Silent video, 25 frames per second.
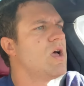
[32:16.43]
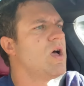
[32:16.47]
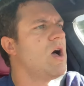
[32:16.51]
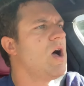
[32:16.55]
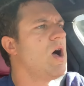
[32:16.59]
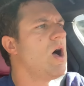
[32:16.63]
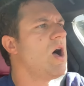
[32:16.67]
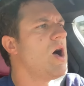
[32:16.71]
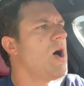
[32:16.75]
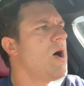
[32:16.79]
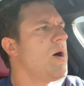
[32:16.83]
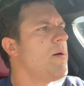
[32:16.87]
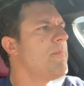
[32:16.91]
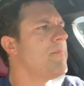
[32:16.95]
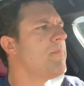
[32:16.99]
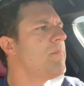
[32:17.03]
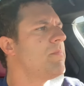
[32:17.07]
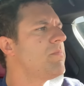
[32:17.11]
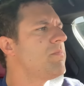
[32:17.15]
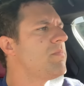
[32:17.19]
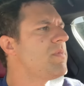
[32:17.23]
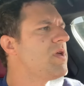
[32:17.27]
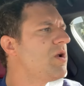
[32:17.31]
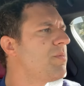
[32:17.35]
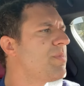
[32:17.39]

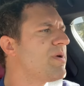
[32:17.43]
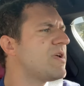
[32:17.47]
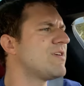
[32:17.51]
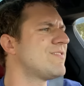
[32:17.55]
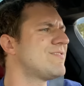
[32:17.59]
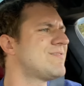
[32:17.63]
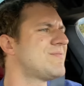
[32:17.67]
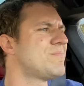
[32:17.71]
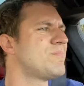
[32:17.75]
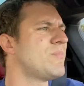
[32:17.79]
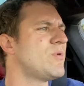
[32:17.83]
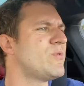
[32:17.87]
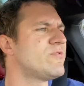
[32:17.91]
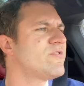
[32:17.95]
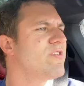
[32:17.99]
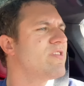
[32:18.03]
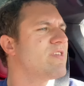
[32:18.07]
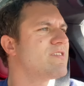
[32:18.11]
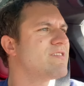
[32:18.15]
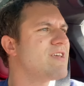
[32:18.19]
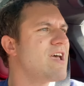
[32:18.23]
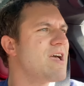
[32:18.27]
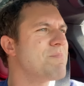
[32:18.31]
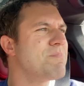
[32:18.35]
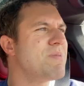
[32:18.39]
Um, you know, because most of the
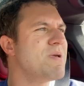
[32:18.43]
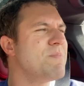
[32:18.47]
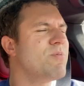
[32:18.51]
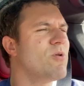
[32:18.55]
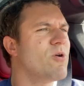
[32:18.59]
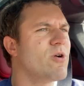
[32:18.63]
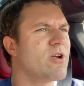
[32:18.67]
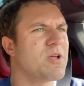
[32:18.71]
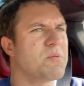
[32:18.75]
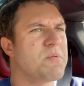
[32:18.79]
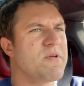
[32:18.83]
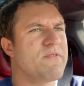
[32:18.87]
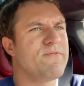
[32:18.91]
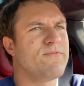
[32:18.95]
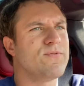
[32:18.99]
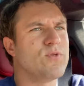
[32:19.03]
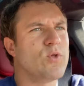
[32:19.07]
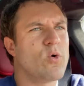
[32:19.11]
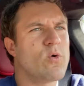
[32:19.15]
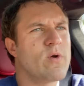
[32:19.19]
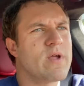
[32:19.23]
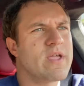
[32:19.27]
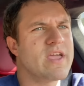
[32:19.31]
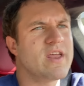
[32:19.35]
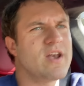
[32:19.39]
time people aren't going to be
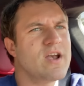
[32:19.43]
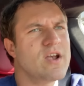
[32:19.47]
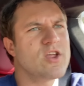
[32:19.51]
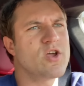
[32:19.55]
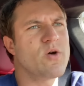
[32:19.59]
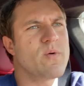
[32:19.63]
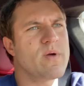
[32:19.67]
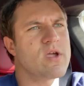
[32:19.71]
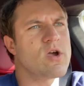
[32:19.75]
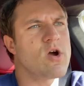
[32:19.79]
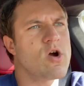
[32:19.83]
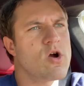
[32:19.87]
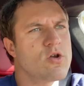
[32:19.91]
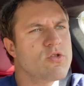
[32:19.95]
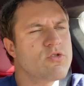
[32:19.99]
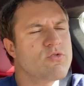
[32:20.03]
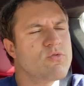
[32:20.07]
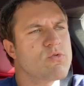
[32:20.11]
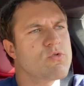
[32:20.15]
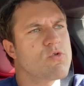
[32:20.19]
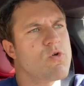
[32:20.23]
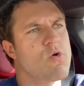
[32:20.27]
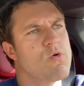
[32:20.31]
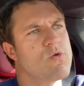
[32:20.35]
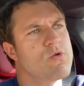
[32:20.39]
flooring it and going hard
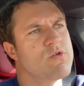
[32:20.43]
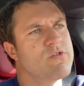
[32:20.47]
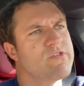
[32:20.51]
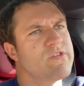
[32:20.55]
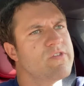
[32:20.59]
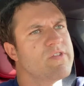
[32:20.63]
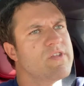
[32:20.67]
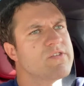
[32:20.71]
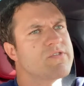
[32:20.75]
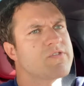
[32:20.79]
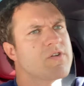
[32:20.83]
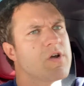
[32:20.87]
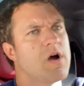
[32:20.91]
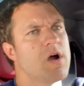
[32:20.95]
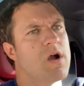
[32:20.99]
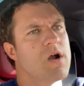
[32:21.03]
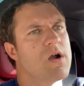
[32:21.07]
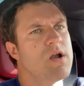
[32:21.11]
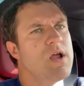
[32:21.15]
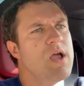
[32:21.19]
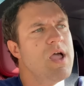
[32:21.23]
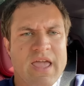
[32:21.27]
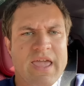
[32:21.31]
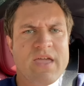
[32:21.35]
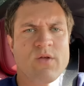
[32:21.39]
through corners in this car.
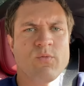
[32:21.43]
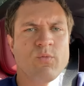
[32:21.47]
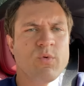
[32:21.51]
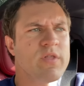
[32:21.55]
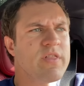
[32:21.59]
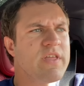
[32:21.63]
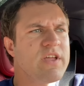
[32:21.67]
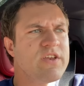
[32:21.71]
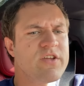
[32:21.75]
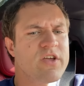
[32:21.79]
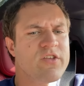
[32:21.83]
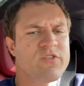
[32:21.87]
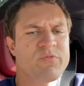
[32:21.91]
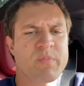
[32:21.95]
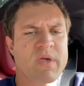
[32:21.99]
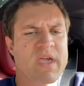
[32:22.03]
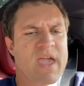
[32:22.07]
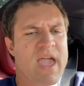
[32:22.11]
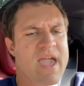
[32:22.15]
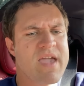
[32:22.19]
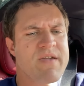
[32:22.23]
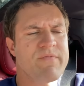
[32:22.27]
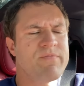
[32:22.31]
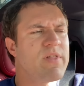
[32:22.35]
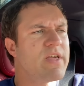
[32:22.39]
It really does
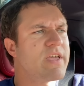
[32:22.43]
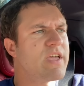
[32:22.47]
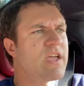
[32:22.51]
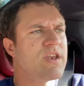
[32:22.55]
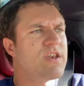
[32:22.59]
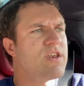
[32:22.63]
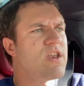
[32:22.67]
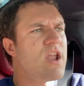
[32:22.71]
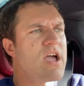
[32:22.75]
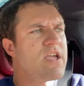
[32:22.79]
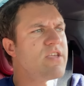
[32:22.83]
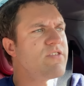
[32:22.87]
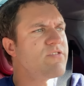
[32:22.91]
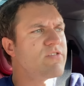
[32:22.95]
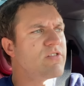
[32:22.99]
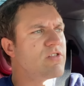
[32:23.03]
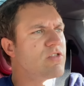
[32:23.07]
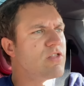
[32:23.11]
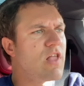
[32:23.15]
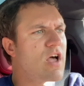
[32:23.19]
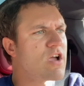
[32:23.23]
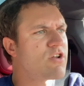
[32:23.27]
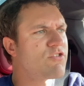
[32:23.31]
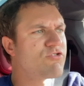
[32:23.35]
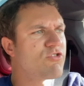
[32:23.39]
behave like a nice
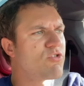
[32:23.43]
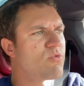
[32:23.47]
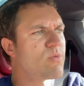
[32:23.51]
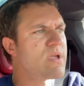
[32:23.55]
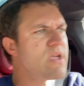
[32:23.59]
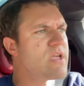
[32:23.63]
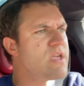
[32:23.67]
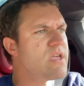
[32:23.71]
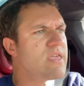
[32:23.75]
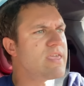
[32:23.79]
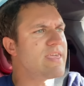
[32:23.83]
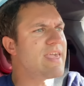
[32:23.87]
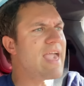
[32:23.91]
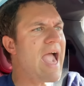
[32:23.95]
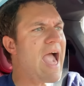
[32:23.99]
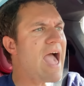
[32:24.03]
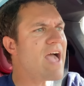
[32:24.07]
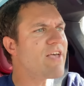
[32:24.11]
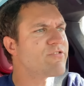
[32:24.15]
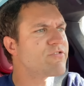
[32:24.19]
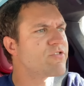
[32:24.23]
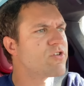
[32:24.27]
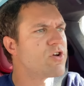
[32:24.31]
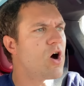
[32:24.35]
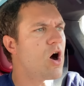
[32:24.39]
luxury
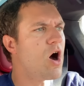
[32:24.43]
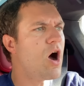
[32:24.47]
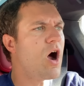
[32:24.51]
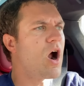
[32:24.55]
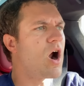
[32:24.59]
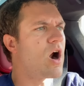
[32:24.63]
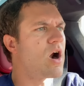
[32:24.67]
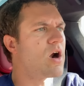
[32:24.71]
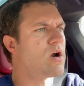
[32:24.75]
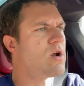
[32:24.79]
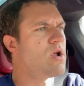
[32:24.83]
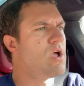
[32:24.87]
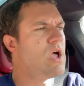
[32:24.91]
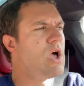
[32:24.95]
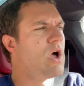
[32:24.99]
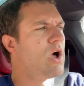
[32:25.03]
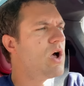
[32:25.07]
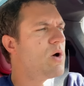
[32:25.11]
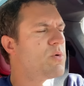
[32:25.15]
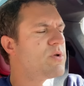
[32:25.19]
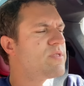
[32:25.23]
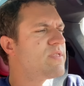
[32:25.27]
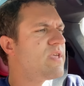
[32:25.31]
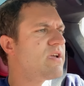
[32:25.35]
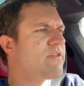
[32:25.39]
gas car,
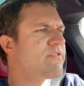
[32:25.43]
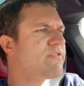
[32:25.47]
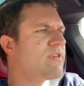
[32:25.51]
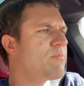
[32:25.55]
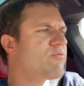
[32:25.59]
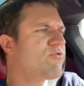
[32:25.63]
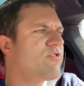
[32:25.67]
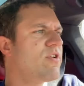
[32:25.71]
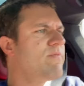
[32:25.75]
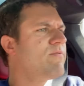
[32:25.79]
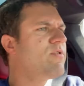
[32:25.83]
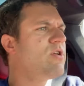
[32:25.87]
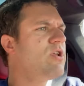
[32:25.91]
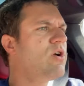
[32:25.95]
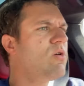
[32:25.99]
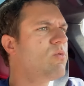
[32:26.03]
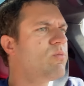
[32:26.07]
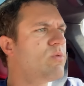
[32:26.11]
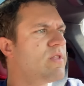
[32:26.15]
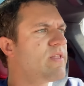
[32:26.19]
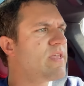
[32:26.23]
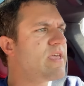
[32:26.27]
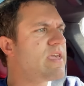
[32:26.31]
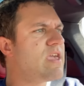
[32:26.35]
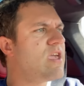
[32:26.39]
with the exception of you don't
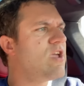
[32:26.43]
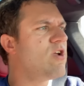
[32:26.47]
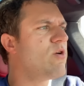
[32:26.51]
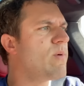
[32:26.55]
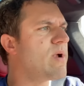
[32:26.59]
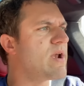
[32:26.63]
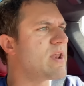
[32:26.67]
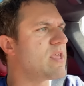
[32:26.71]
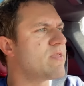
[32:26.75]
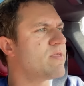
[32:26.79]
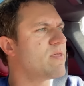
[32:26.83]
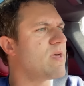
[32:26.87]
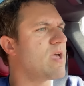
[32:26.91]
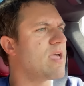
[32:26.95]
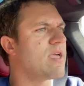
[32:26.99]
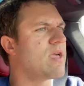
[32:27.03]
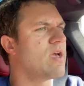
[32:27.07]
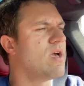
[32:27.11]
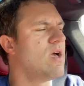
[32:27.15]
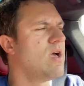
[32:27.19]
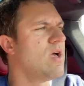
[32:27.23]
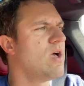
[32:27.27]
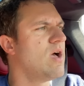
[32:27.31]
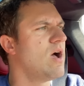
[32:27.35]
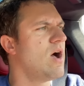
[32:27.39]
really hear
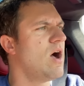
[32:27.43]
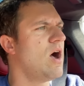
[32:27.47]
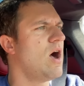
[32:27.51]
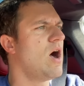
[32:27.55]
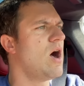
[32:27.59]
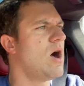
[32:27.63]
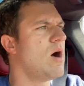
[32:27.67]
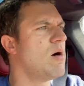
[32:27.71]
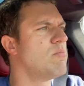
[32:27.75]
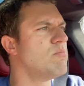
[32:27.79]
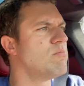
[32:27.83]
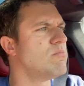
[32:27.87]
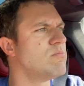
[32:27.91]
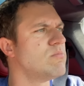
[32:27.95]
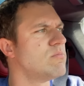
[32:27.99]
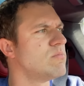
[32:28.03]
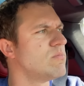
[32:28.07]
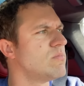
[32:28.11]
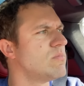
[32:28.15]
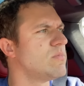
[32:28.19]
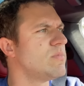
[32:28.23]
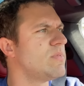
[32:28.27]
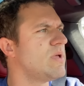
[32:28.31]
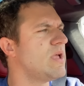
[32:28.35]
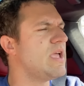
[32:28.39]
anything.
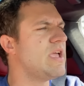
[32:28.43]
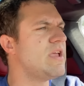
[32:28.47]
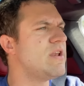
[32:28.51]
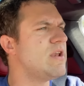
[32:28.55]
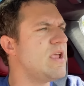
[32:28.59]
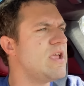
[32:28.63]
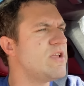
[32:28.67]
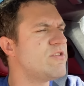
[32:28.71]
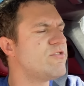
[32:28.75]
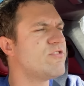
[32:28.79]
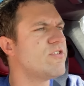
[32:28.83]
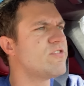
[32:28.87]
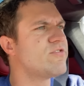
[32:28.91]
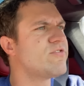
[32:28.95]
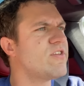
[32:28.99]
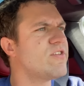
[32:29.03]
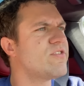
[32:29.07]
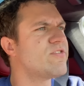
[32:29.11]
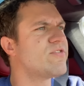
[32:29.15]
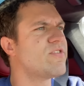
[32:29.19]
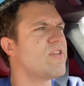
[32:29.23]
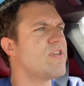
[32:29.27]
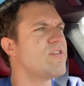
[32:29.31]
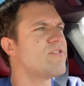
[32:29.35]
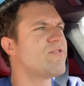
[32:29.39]
Um, it, it just
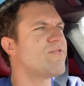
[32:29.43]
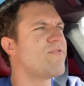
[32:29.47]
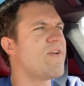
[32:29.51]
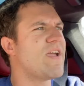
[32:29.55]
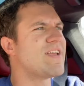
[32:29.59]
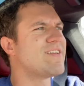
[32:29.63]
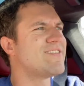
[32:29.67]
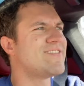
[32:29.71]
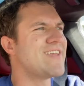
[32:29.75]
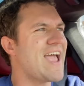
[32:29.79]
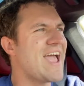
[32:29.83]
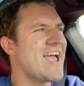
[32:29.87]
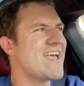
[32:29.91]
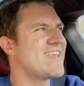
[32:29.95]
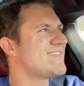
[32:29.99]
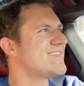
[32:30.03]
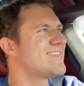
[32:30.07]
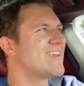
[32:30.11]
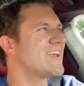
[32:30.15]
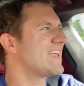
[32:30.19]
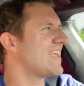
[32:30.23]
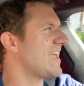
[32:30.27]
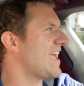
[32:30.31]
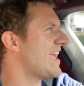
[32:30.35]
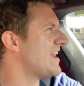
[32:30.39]
is is
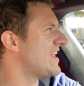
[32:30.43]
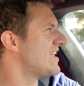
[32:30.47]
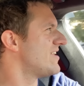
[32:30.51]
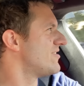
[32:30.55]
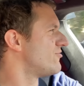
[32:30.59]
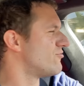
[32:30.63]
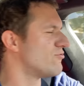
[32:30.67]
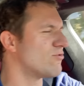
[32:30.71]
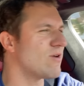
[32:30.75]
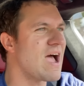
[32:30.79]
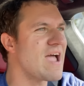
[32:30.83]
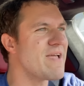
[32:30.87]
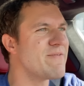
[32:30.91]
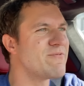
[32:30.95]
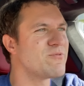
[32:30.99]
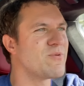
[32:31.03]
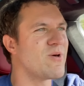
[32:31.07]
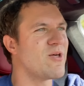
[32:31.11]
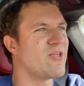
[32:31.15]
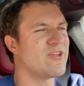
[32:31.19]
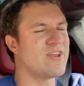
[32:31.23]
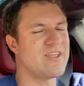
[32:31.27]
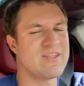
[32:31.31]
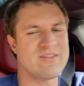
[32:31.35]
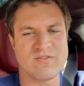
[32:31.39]
fantastic, and it drives
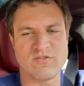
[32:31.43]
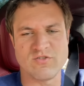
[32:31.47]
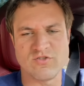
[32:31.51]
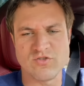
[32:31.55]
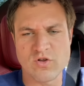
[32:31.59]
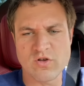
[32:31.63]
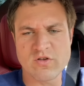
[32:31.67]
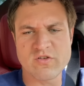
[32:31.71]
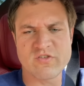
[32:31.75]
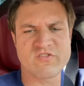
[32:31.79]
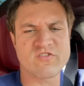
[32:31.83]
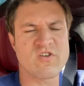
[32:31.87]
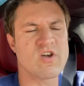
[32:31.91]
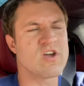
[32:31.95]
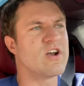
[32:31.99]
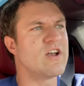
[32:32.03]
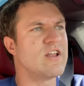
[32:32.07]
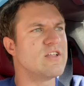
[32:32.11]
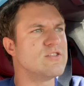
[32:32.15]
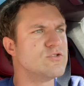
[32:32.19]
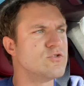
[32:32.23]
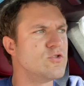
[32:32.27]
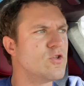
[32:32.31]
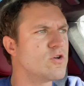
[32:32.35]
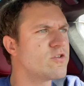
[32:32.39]
well, and it looks good, and
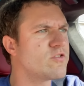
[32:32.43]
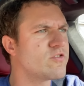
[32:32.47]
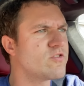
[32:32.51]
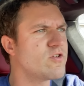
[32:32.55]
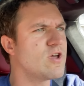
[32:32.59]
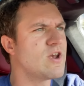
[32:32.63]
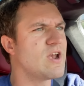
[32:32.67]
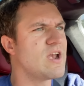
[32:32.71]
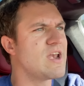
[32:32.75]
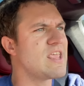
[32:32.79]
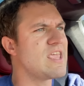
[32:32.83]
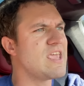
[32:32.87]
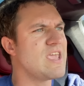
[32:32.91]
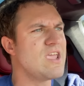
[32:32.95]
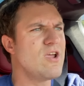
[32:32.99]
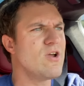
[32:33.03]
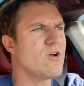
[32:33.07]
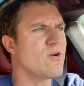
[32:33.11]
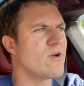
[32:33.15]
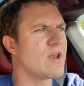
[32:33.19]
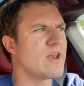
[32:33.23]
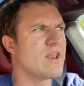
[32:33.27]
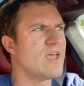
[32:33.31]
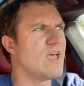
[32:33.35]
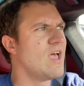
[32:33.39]
it looks good in
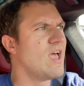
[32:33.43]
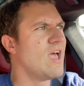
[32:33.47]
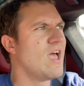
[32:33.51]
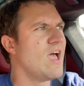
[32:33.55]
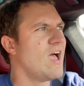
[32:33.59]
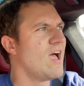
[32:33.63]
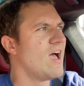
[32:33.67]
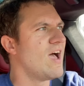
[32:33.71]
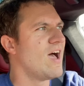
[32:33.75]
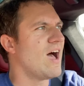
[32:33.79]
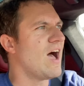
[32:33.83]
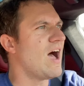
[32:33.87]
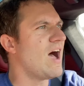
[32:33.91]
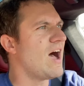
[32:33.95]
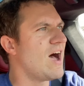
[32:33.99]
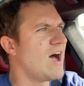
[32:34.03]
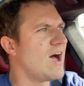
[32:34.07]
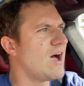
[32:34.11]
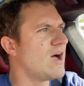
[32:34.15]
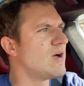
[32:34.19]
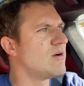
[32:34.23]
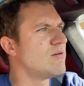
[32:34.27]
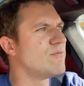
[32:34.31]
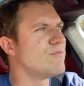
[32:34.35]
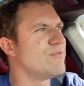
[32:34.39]
here, and
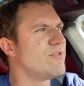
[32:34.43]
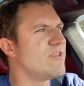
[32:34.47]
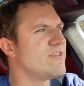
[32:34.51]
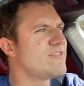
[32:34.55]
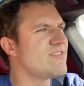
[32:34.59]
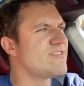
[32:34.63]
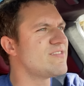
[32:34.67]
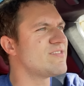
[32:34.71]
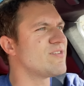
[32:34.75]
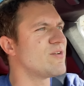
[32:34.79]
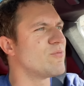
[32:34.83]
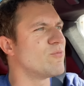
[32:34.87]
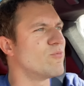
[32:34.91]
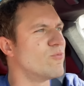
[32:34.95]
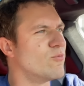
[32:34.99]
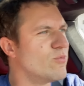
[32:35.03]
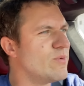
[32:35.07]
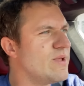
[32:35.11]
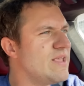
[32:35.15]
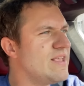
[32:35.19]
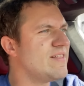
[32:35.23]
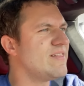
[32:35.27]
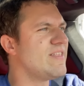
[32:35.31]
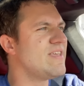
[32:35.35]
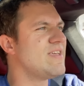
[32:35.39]
um, this is a
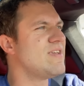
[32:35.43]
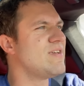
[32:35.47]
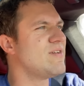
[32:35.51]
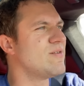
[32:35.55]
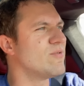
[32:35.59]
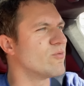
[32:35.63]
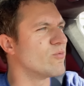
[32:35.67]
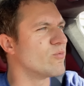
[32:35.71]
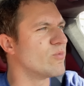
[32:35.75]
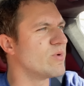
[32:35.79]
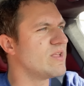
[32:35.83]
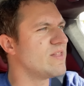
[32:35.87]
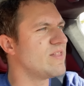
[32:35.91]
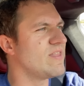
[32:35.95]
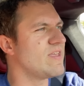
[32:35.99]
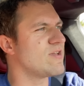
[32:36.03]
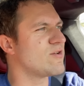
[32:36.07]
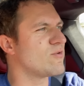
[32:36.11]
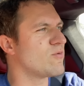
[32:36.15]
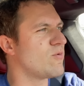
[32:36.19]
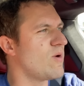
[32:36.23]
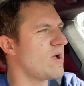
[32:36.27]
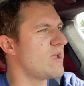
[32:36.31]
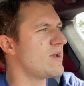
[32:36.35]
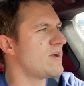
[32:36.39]
really, really
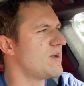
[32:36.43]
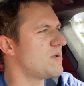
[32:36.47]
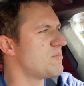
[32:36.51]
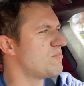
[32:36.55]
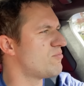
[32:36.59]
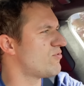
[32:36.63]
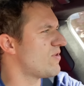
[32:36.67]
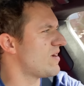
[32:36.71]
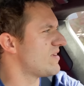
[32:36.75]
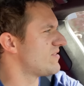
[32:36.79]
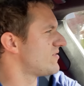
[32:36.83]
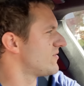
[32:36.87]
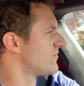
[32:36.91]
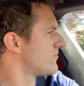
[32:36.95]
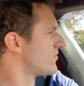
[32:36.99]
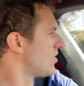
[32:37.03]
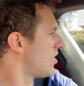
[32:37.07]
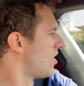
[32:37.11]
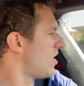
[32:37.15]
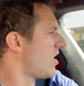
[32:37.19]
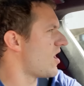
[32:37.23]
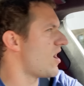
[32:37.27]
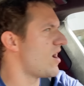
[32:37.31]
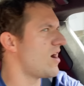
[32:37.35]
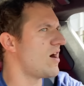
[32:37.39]
quite an impressive
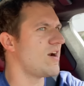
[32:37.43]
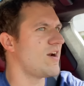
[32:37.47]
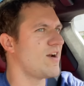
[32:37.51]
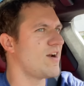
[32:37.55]
car.